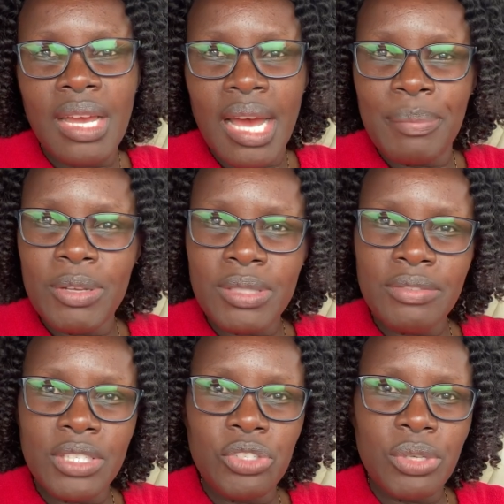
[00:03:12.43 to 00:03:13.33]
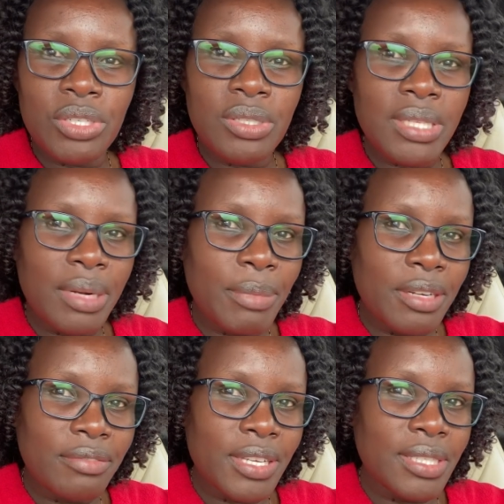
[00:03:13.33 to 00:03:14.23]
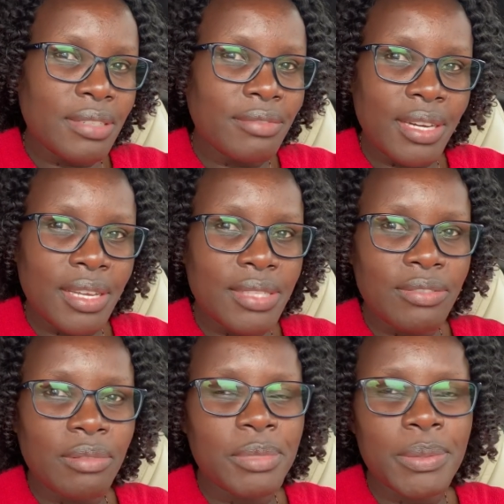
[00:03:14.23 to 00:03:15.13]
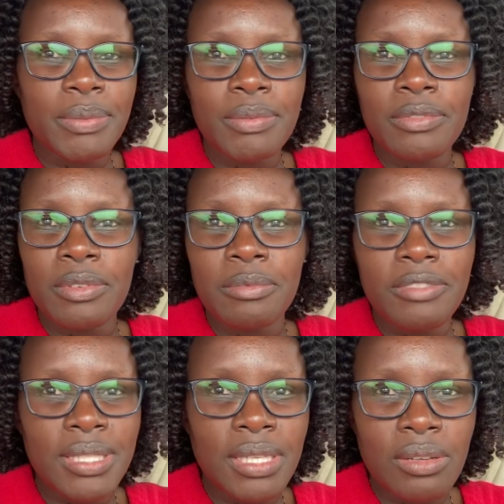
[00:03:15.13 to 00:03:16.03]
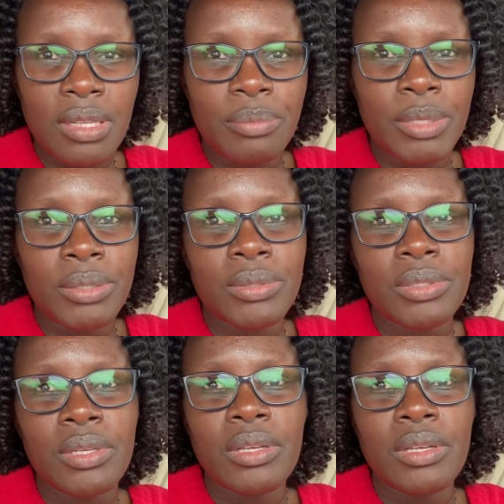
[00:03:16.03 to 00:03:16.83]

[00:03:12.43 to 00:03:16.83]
Abusive situations can manifest in various forms, from physical abuse